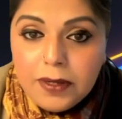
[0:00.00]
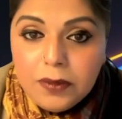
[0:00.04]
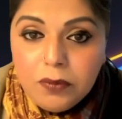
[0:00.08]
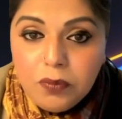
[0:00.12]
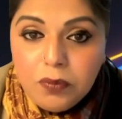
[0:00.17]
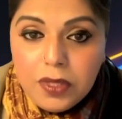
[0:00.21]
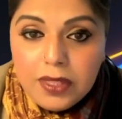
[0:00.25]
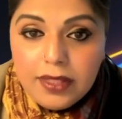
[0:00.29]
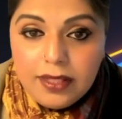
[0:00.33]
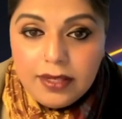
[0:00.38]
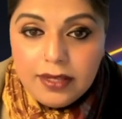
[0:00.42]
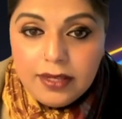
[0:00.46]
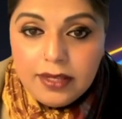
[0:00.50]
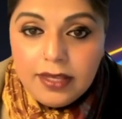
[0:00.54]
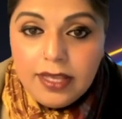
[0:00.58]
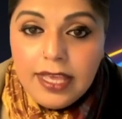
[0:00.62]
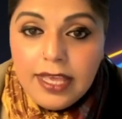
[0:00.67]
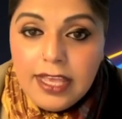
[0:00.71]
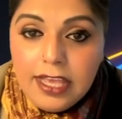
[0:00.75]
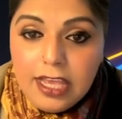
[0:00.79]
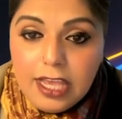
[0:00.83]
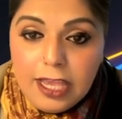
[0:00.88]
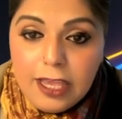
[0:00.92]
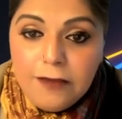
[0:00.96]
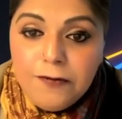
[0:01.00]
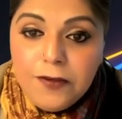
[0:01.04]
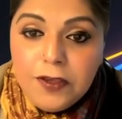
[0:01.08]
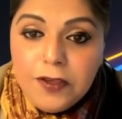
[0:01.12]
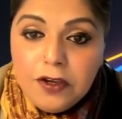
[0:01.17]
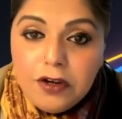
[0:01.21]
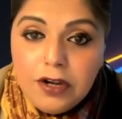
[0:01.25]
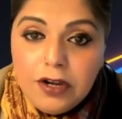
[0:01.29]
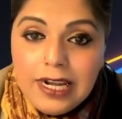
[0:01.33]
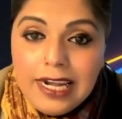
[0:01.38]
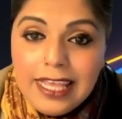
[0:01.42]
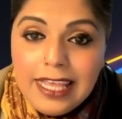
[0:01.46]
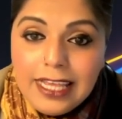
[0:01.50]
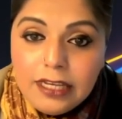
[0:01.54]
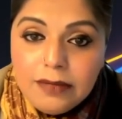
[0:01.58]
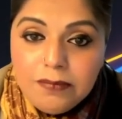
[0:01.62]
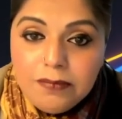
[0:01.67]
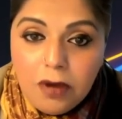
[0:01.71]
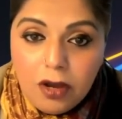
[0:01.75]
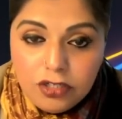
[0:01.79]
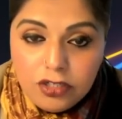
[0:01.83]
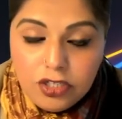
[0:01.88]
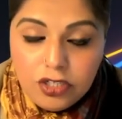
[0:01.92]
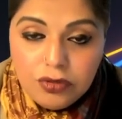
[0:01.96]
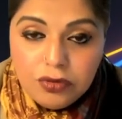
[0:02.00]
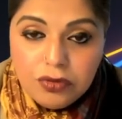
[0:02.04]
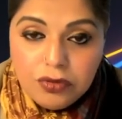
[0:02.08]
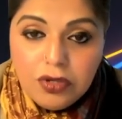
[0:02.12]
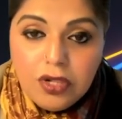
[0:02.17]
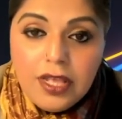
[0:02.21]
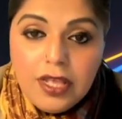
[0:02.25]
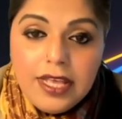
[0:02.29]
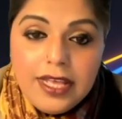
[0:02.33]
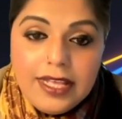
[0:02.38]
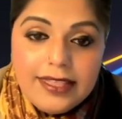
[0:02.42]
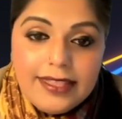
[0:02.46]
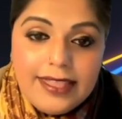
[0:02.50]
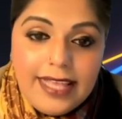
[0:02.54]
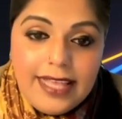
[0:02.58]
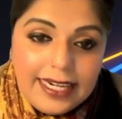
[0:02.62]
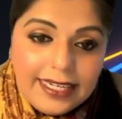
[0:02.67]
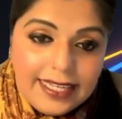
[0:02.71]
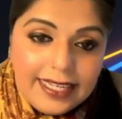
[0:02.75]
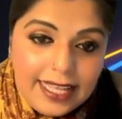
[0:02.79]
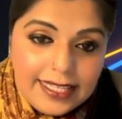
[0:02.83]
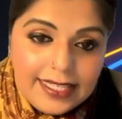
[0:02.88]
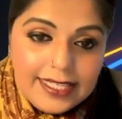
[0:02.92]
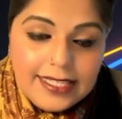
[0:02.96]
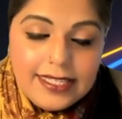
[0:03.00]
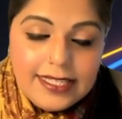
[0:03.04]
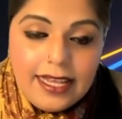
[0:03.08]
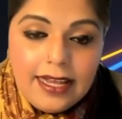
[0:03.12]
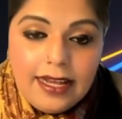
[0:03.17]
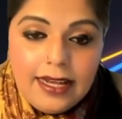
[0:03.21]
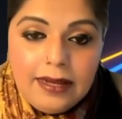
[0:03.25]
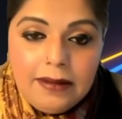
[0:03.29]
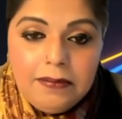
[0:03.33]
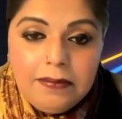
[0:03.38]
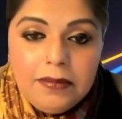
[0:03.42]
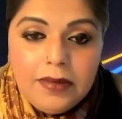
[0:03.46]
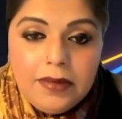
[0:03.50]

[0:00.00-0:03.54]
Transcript: but with the Avier Link module that gets